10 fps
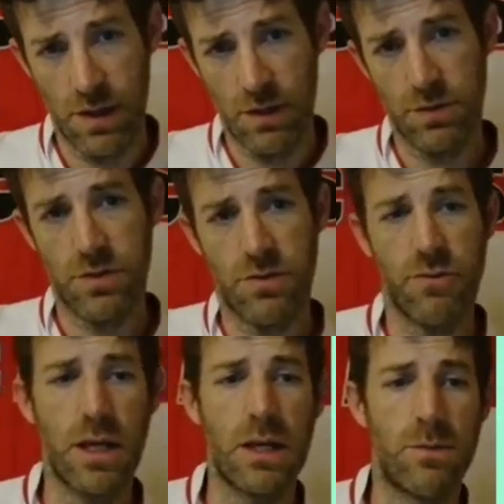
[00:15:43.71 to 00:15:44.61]
those
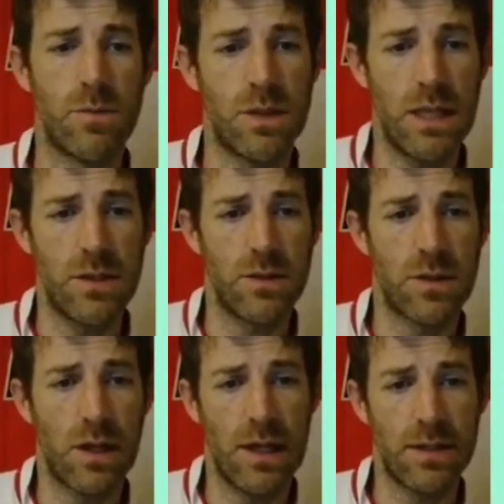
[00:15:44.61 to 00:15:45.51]
3 seasons
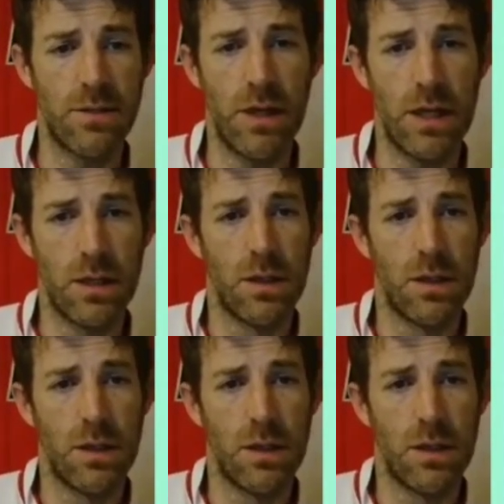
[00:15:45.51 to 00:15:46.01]
collectively.